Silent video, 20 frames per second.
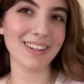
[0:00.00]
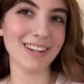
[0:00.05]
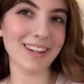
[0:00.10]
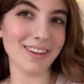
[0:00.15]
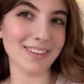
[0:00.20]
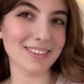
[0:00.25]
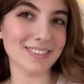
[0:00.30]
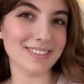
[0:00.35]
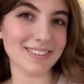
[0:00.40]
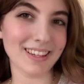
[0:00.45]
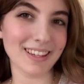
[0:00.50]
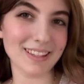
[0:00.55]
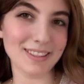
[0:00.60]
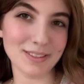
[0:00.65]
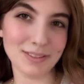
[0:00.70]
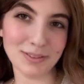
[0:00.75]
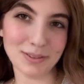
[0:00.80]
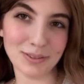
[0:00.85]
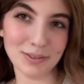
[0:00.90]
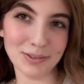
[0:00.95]
And now let's get
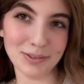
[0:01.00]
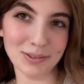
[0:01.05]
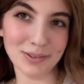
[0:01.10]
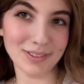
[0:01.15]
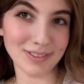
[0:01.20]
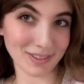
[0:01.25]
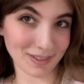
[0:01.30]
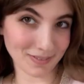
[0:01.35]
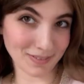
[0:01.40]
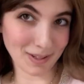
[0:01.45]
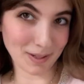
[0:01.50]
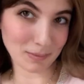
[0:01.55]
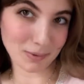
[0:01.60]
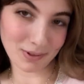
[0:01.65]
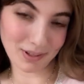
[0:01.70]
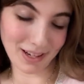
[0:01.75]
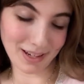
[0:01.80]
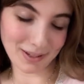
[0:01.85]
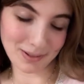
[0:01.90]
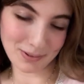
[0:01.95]
into the stuffed animal
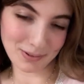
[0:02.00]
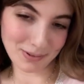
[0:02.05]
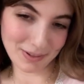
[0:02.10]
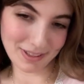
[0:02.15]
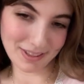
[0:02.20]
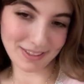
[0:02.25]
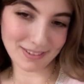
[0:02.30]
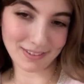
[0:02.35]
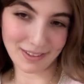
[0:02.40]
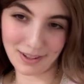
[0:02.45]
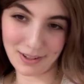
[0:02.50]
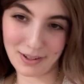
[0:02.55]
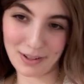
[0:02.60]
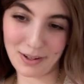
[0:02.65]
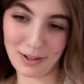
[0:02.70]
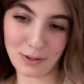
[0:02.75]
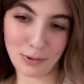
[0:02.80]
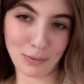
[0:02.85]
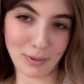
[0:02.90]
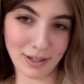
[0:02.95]
category, because there
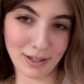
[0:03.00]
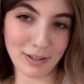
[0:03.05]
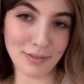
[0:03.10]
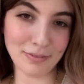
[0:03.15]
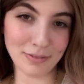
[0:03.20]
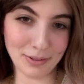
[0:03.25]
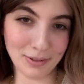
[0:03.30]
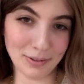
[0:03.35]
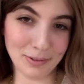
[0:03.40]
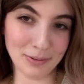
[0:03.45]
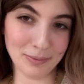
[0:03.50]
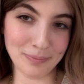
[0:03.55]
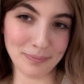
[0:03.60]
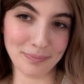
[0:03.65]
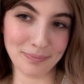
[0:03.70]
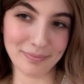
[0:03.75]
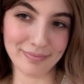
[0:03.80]
are quite a few.